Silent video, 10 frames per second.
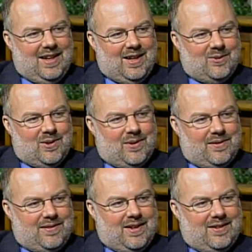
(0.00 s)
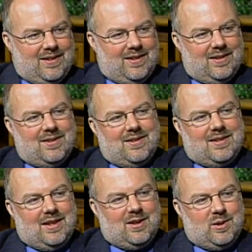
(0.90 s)
And what we found is
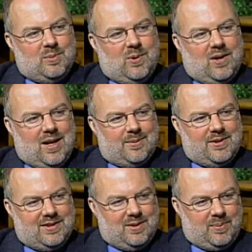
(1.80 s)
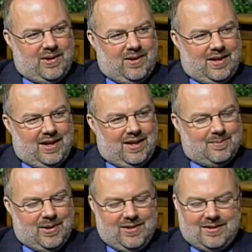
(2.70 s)
that the more options that
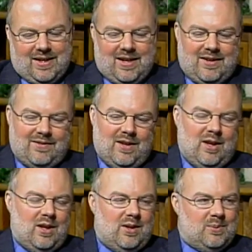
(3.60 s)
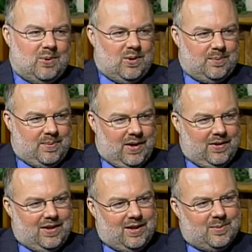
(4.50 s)
parents have, the more
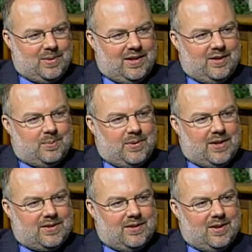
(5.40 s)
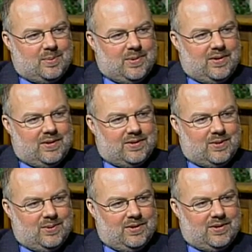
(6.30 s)
healthy competitive pressure they put on
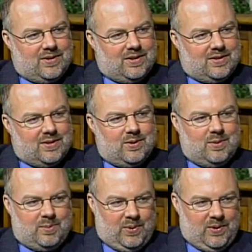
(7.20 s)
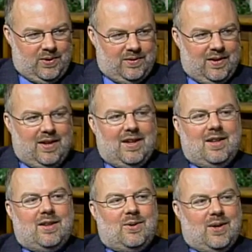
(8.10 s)
school districts to improve,
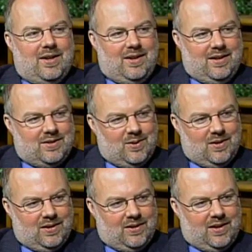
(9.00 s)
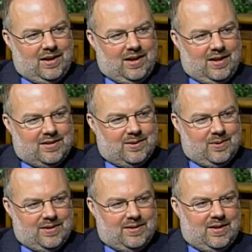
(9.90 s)
the greater the student learning gains that
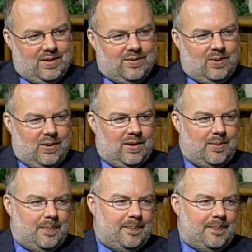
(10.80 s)
we see in Florida.